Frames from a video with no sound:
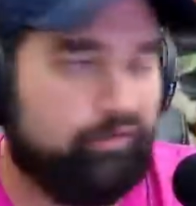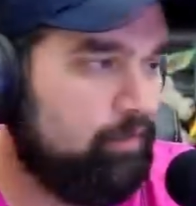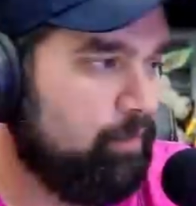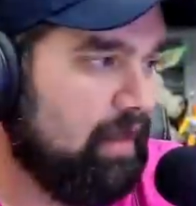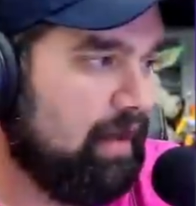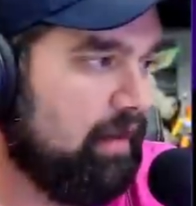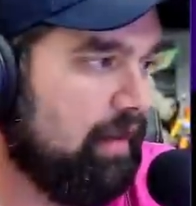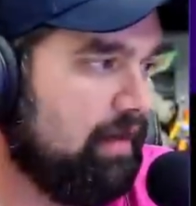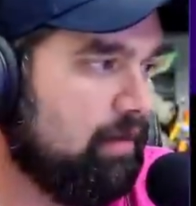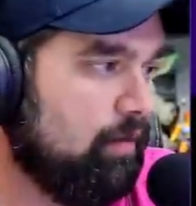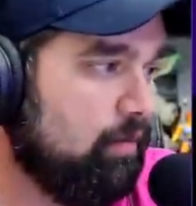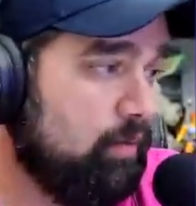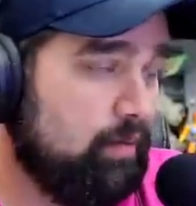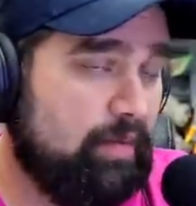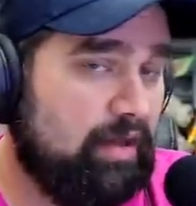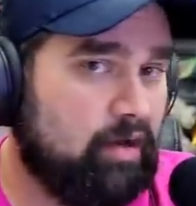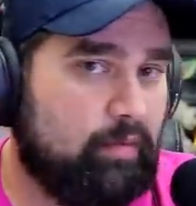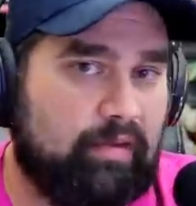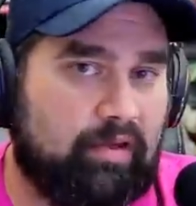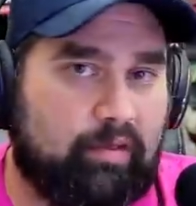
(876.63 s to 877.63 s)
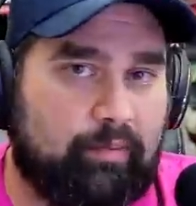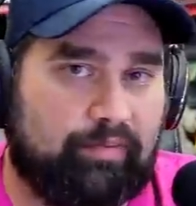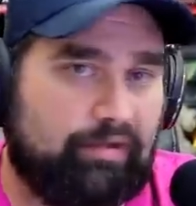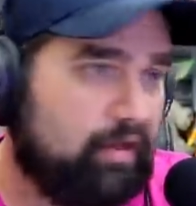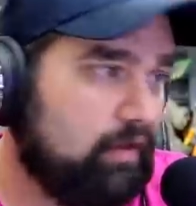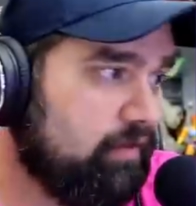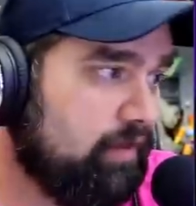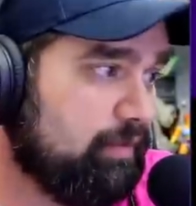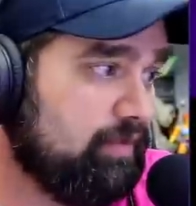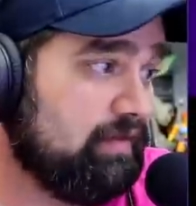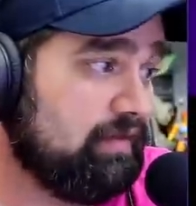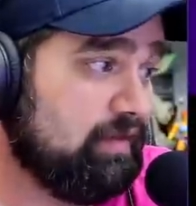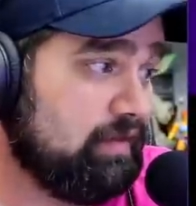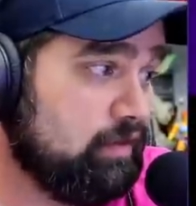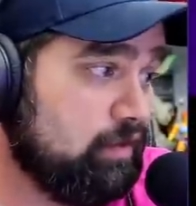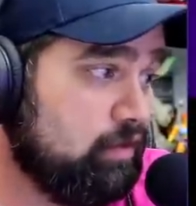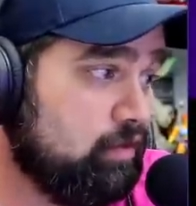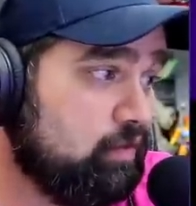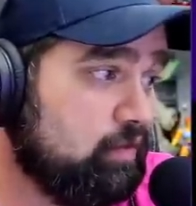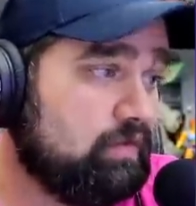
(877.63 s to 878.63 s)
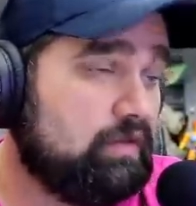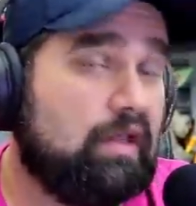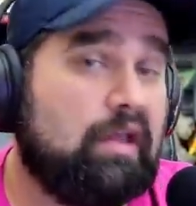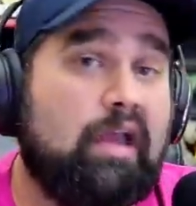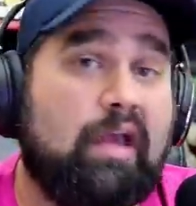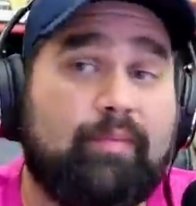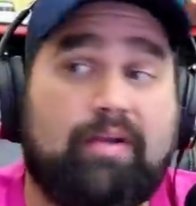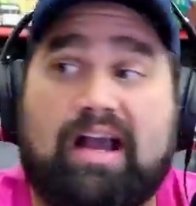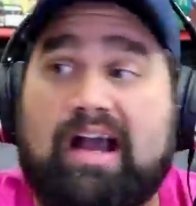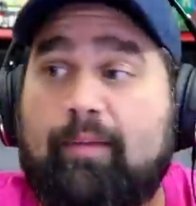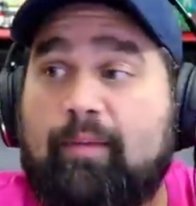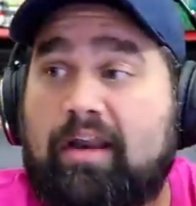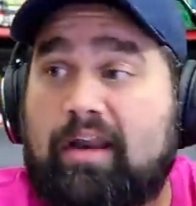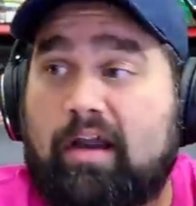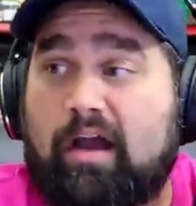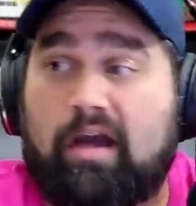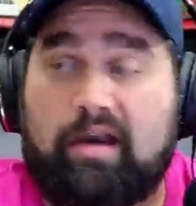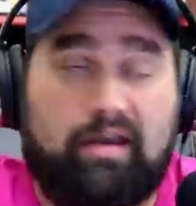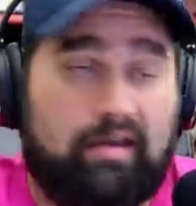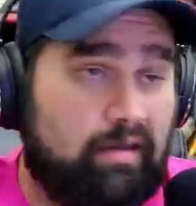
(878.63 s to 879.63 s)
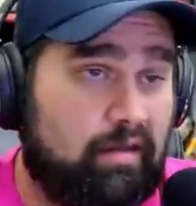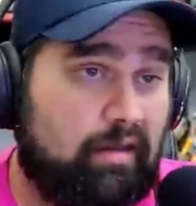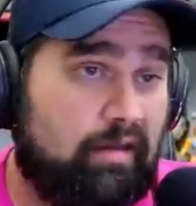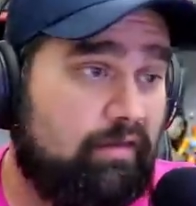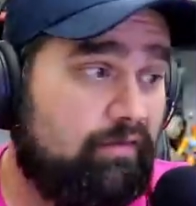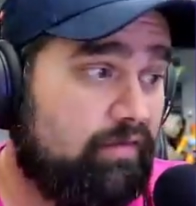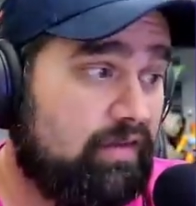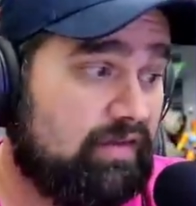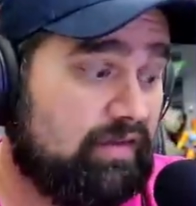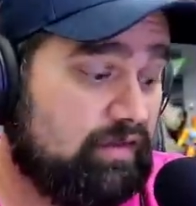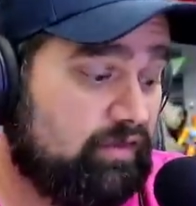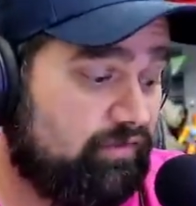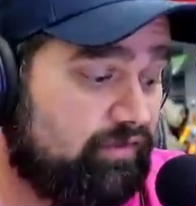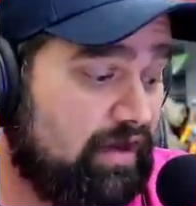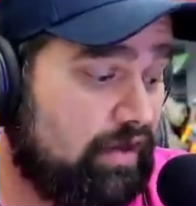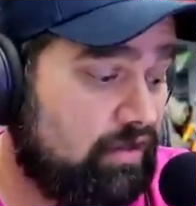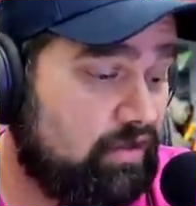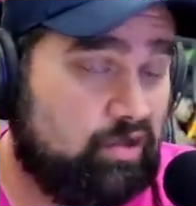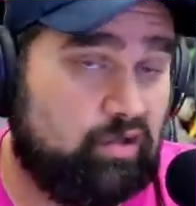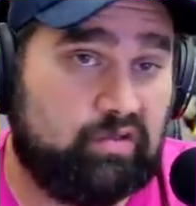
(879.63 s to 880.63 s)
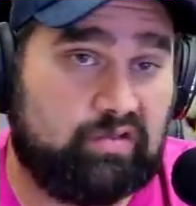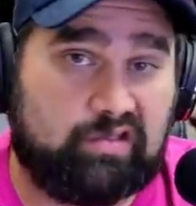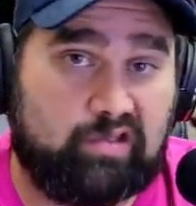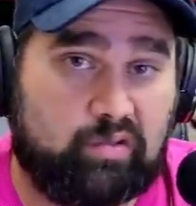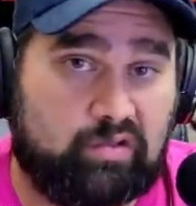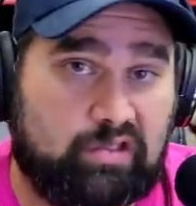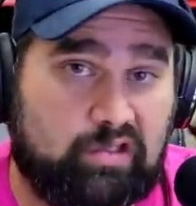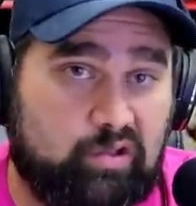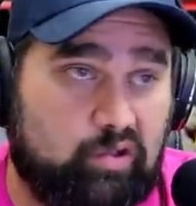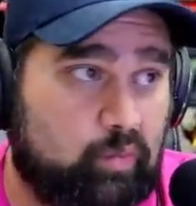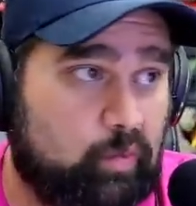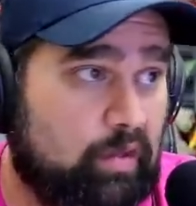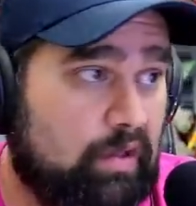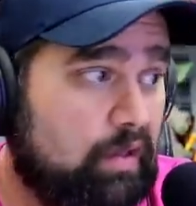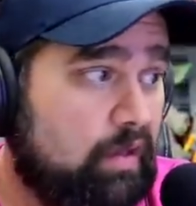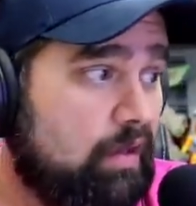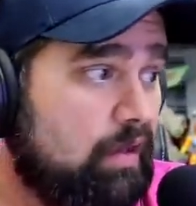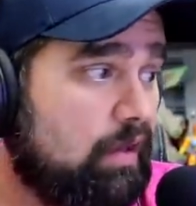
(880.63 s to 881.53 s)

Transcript: care if I'm not allowed to. We better be able to play clips. This is news. Commenting on it. This is fair use, YouTube.